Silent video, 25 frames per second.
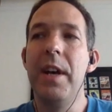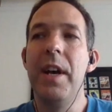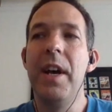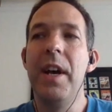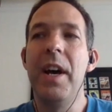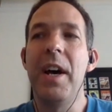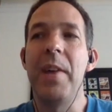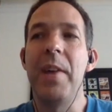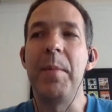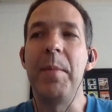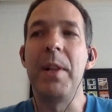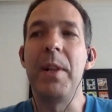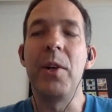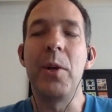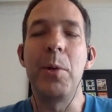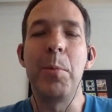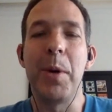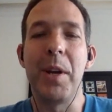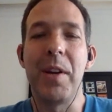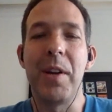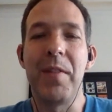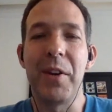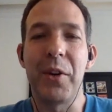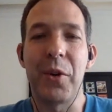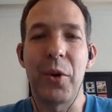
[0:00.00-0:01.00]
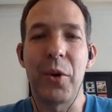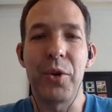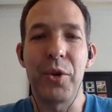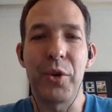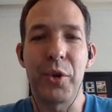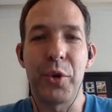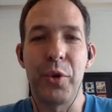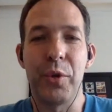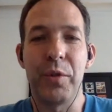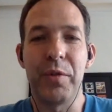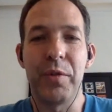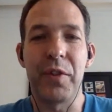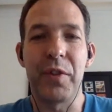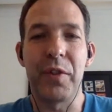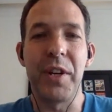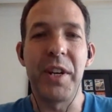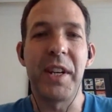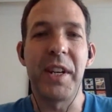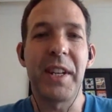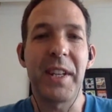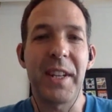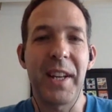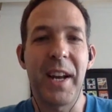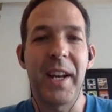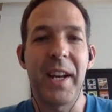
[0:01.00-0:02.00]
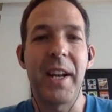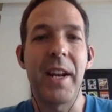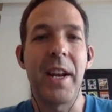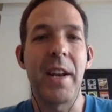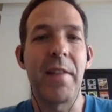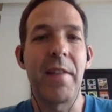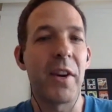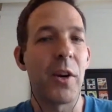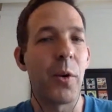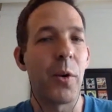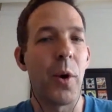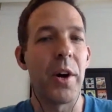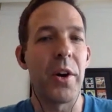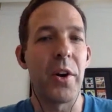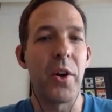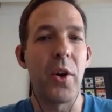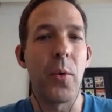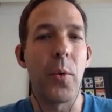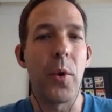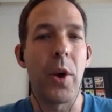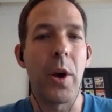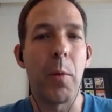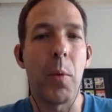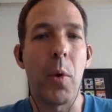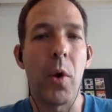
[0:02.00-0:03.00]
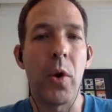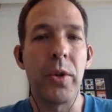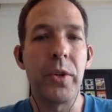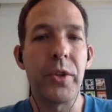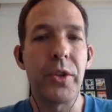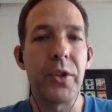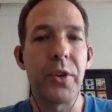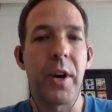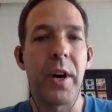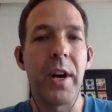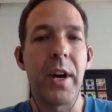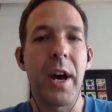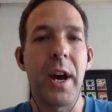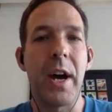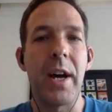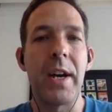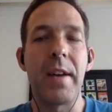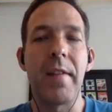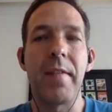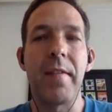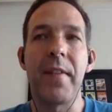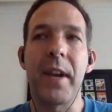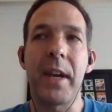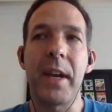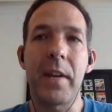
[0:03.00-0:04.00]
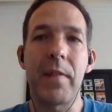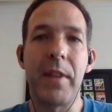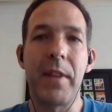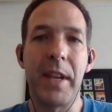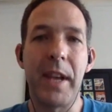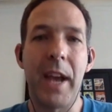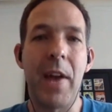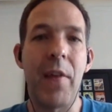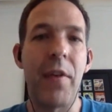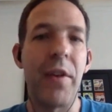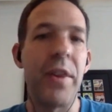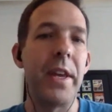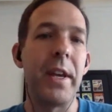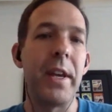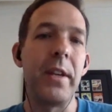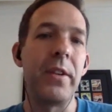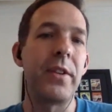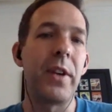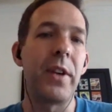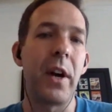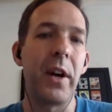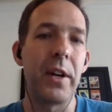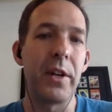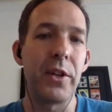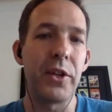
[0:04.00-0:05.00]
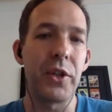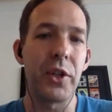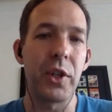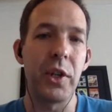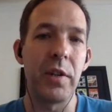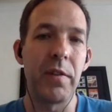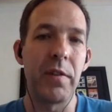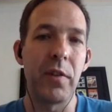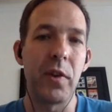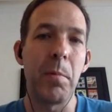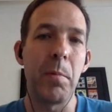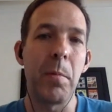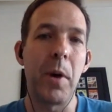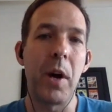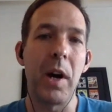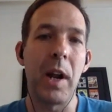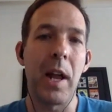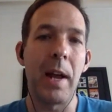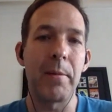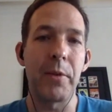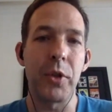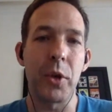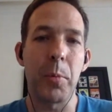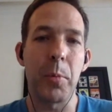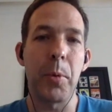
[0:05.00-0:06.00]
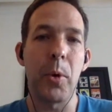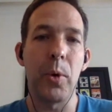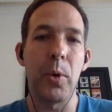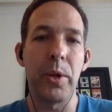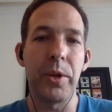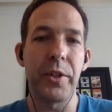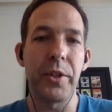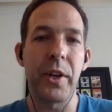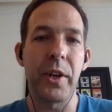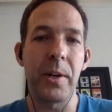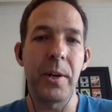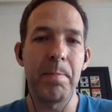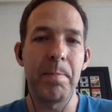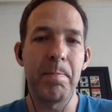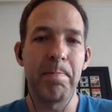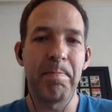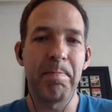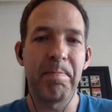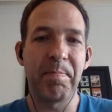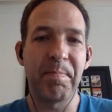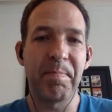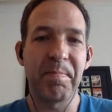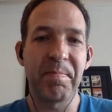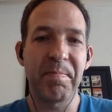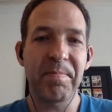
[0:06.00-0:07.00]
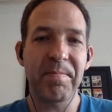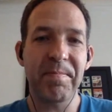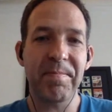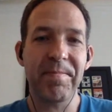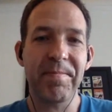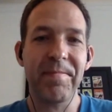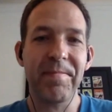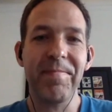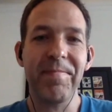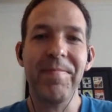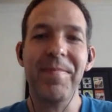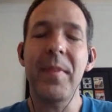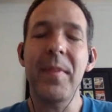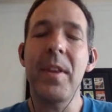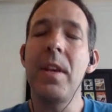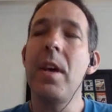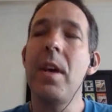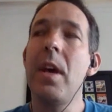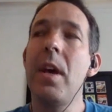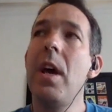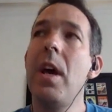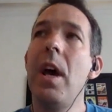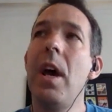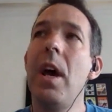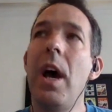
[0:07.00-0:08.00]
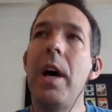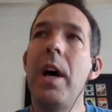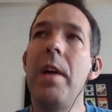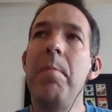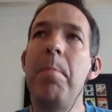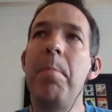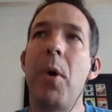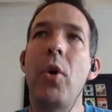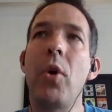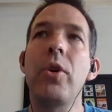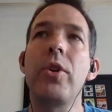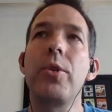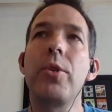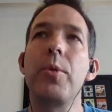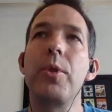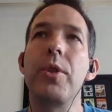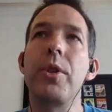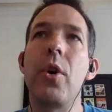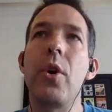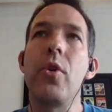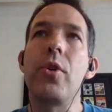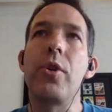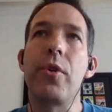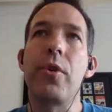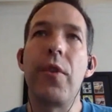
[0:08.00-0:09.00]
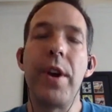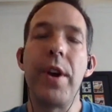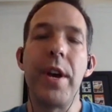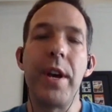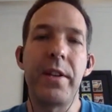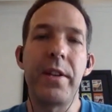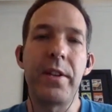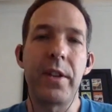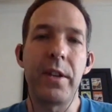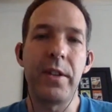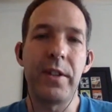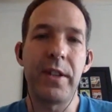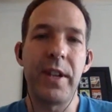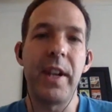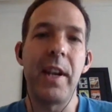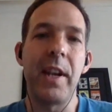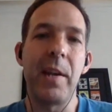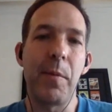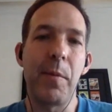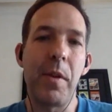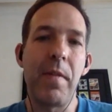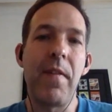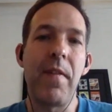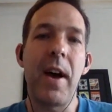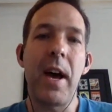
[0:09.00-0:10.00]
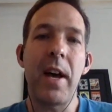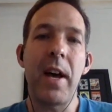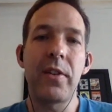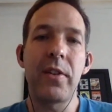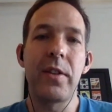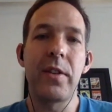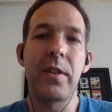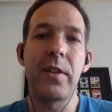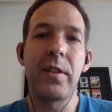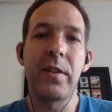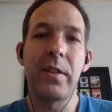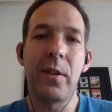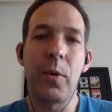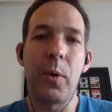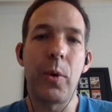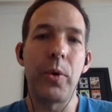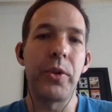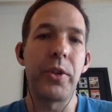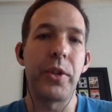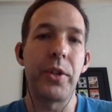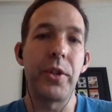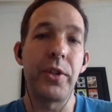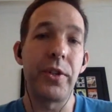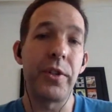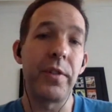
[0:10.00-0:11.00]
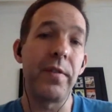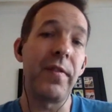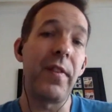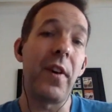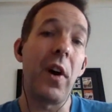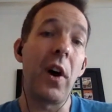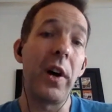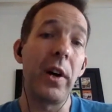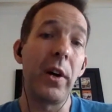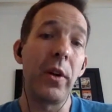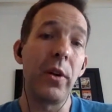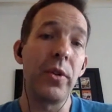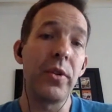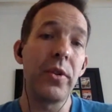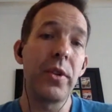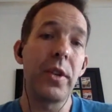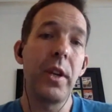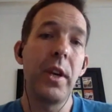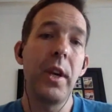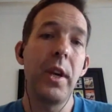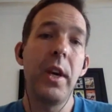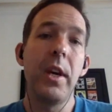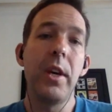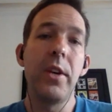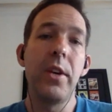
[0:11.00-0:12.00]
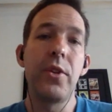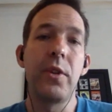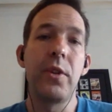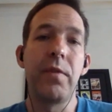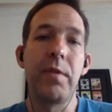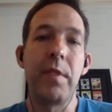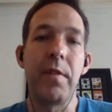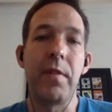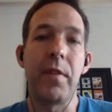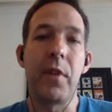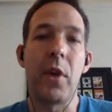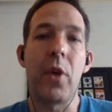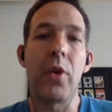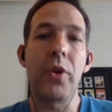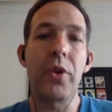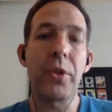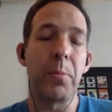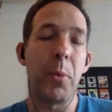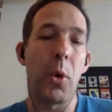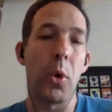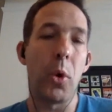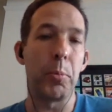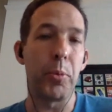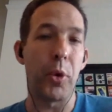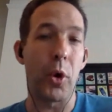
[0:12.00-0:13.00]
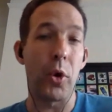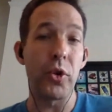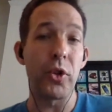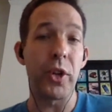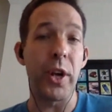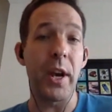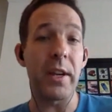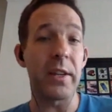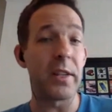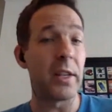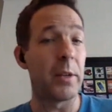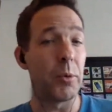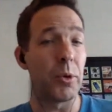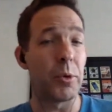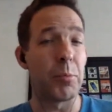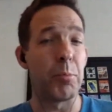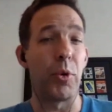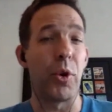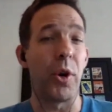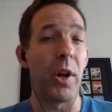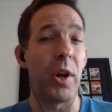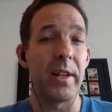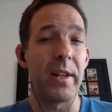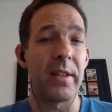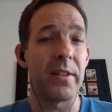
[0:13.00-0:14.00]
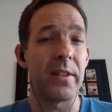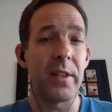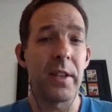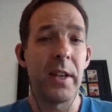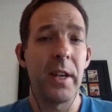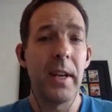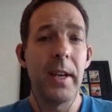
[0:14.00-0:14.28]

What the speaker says: I'm a little bit of a control freak, and I never quite know what I want. So I effectively carry the entire server on my laptop all the time. And Box was not great at dealing with vast quantities of files. Right. So if you've got small projects, it was brilliant.